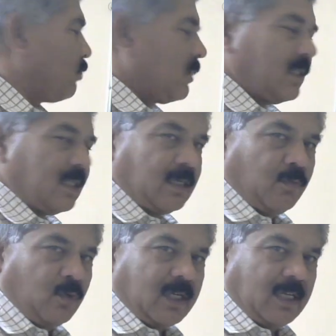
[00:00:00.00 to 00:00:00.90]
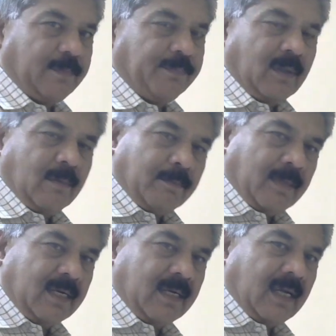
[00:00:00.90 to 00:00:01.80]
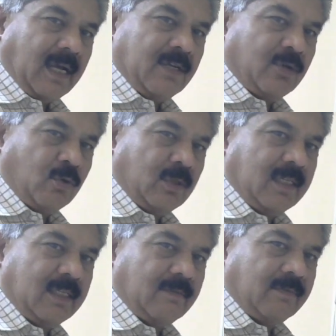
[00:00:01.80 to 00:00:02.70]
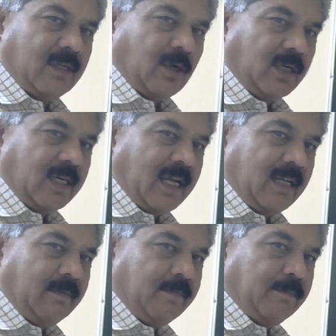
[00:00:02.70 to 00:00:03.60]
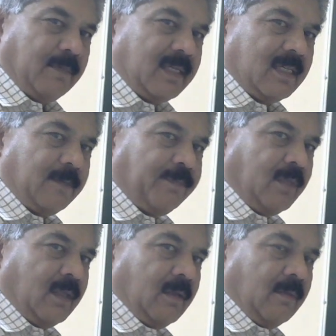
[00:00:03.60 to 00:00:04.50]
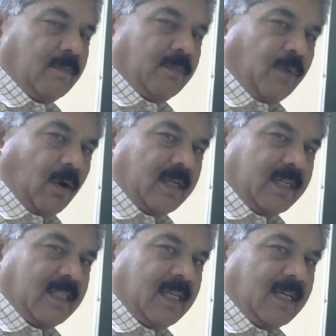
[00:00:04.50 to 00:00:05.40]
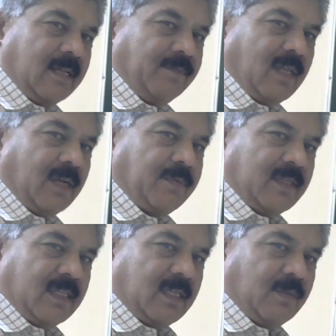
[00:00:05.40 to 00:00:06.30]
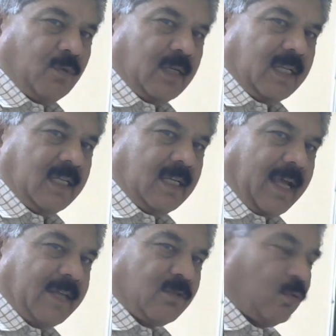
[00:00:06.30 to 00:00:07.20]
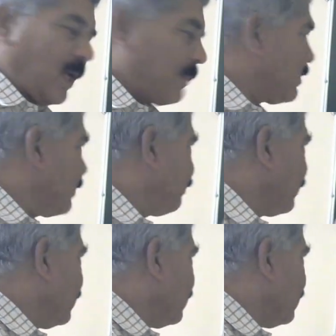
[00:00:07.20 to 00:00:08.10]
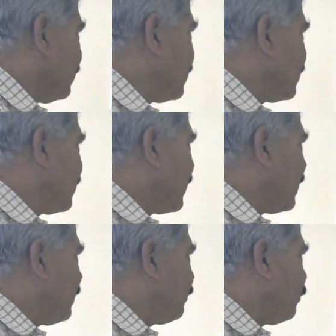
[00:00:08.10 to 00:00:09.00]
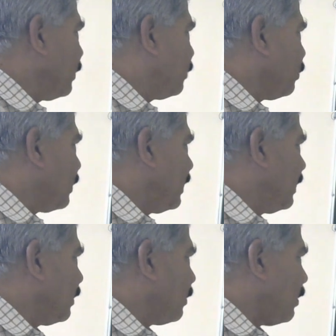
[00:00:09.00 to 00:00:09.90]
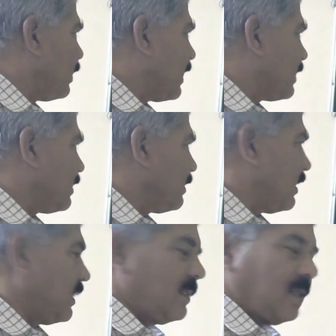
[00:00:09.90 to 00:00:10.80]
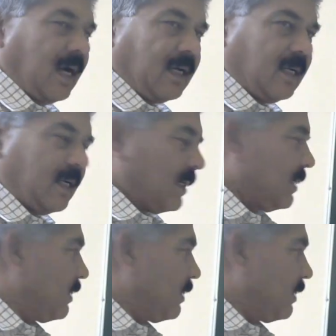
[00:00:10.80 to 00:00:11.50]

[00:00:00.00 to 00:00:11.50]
system voltage, but I have shown this dotted line means fault is there, therefore system voltage has collapsed. This is the current flowing through the contacts, that is arc current.